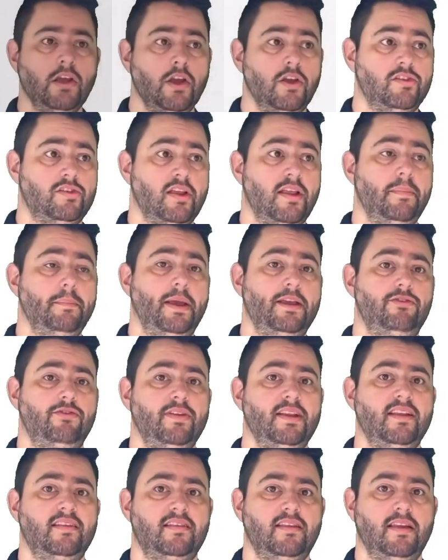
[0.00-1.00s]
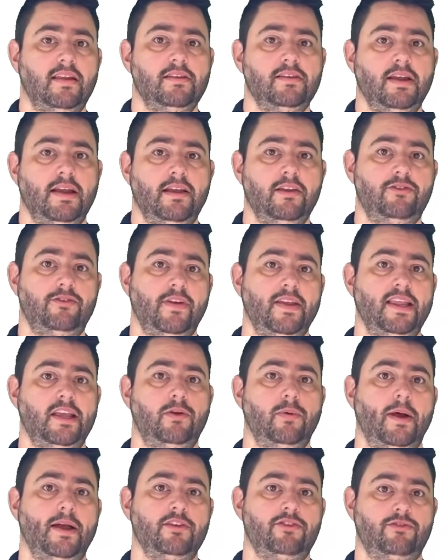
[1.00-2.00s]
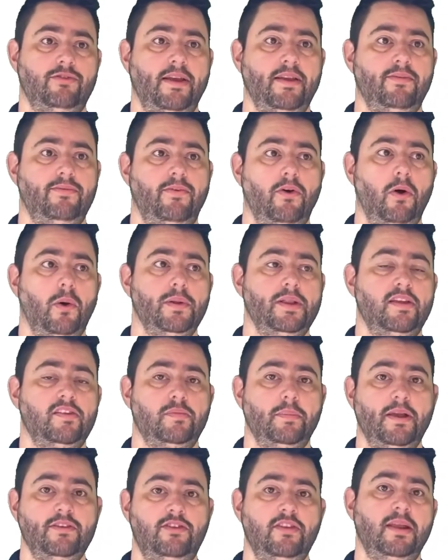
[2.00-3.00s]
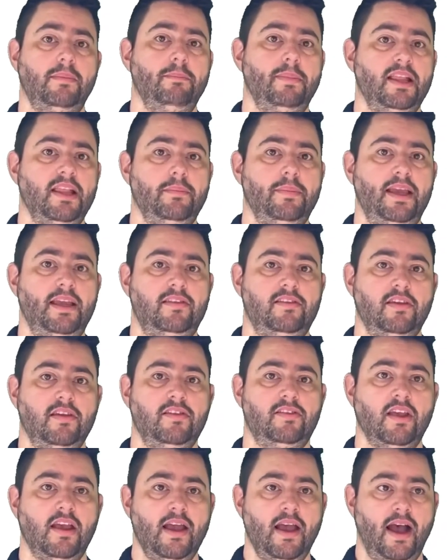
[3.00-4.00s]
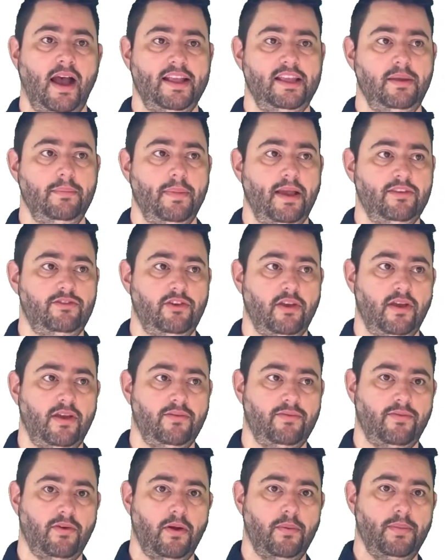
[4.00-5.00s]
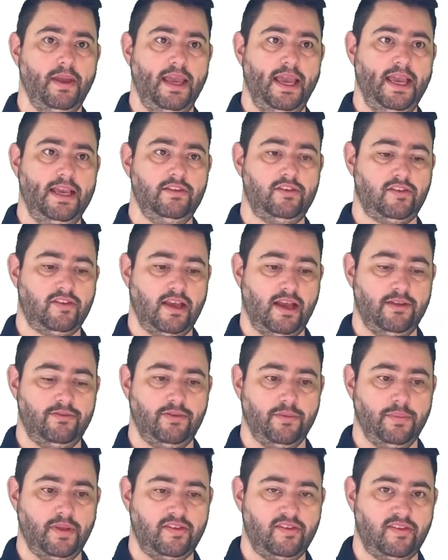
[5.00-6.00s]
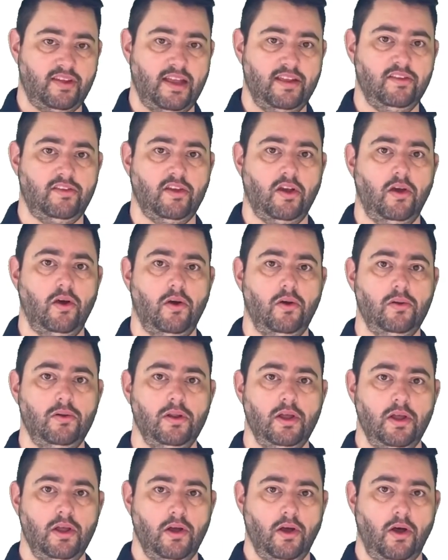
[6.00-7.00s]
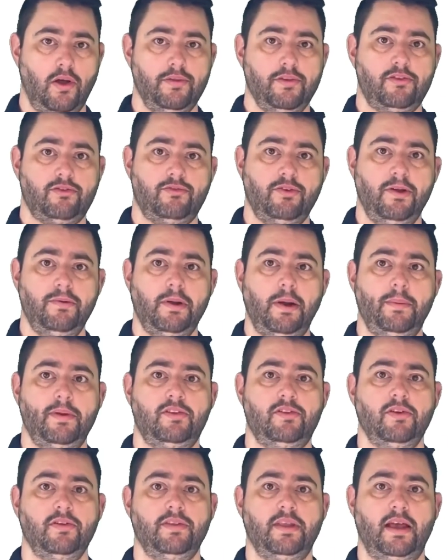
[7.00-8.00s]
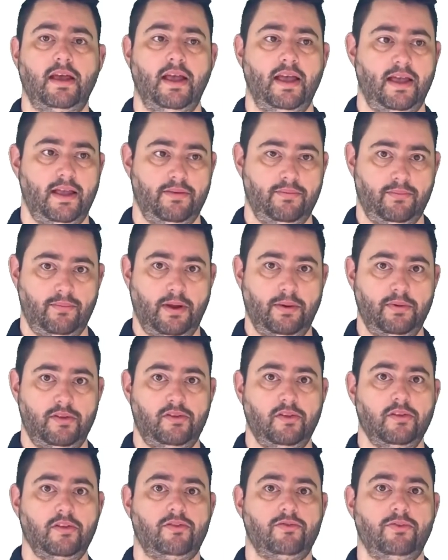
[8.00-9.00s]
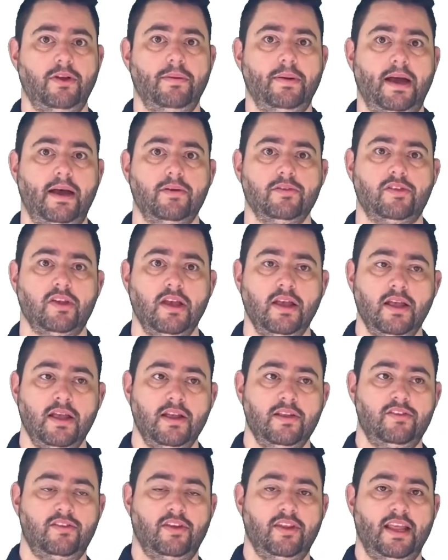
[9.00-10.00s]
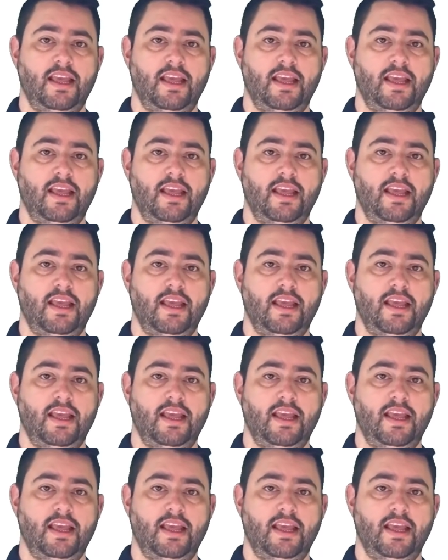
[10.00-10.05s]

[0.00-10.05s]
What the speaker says: So the measuring the cylinder is really quite straightforward. It's measured in millimeters, and you measure from each side, from the centre hole on the screw where we took the screw out to the